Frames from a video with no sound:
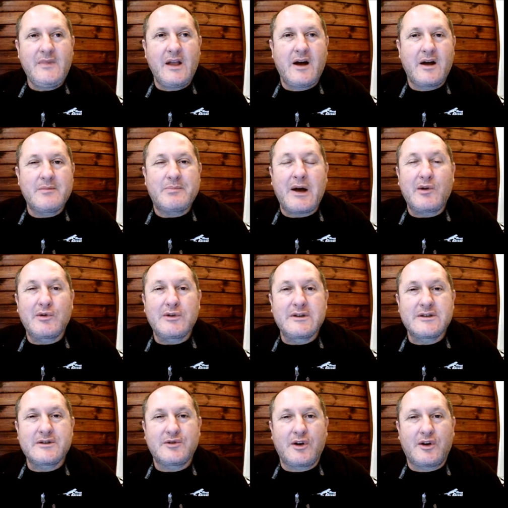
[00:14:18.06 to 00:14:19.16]
I'm
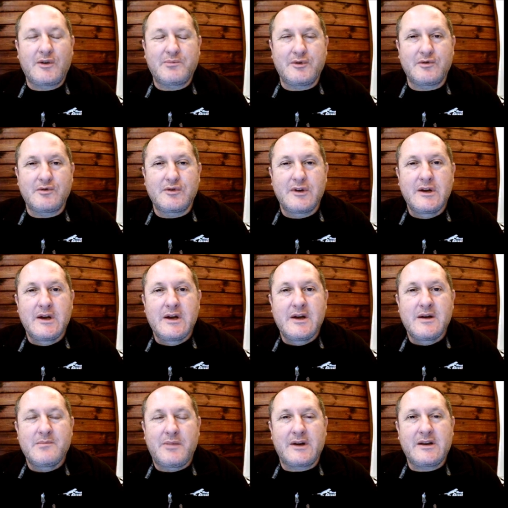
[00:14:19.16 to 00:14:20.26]
powerless to help you.
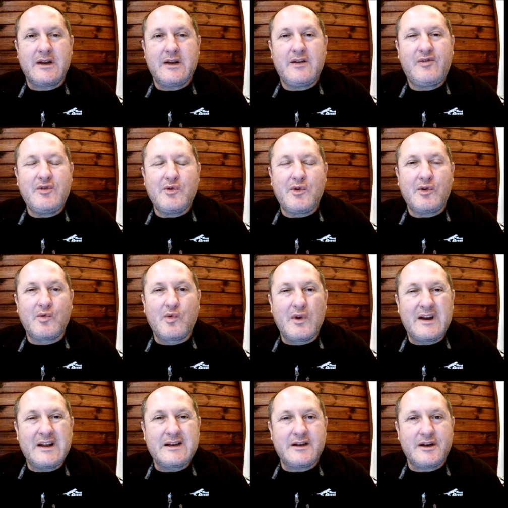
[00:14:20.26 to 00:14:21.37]
But if you are
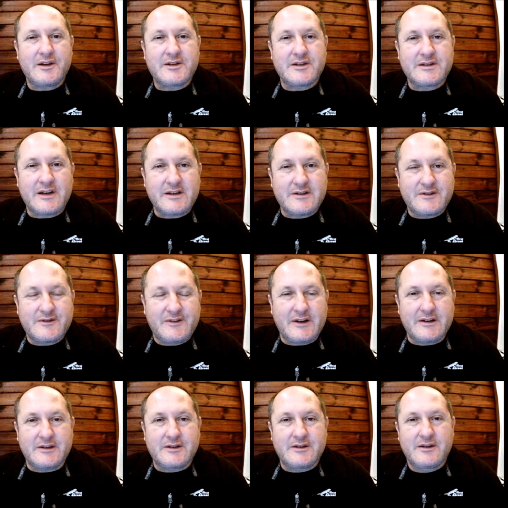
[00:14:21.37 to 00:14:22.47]
willing to exercise
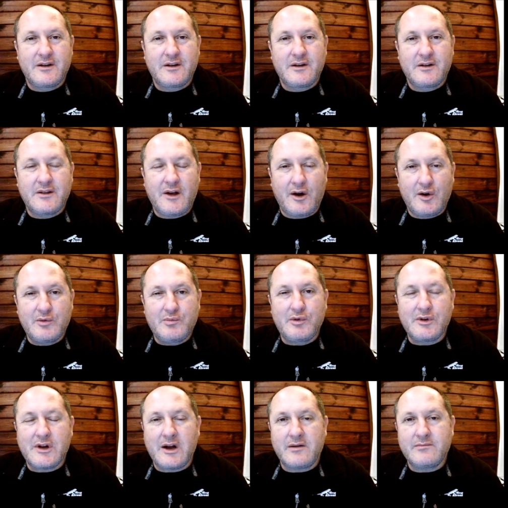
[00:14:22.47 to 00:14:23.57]
faith, the hope
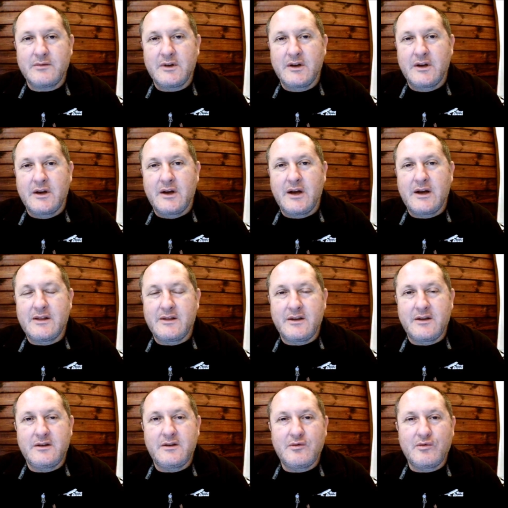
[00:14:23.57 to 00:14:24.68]
will come and
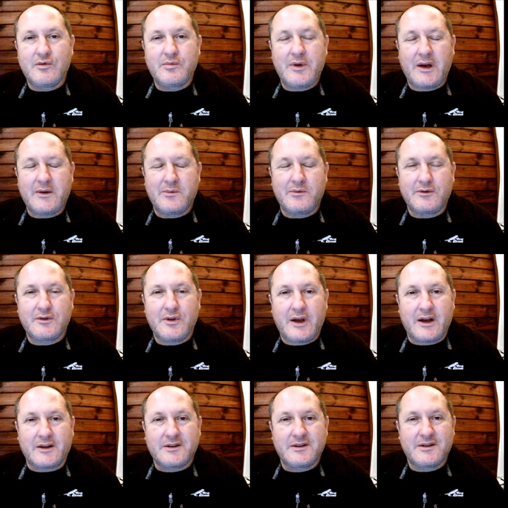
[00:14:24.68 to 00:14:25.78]
then you will be able to
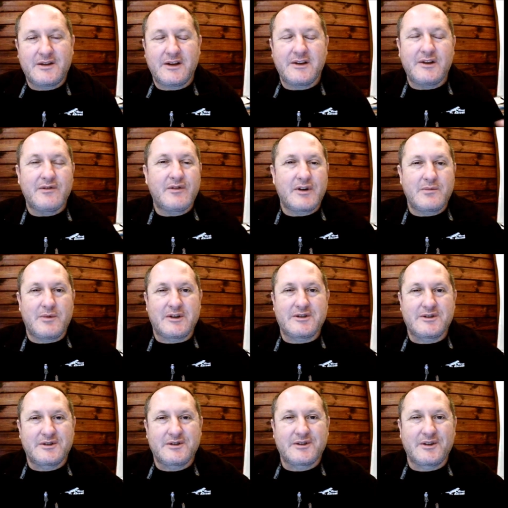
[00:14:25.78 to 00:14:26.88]
act. Thank you very much.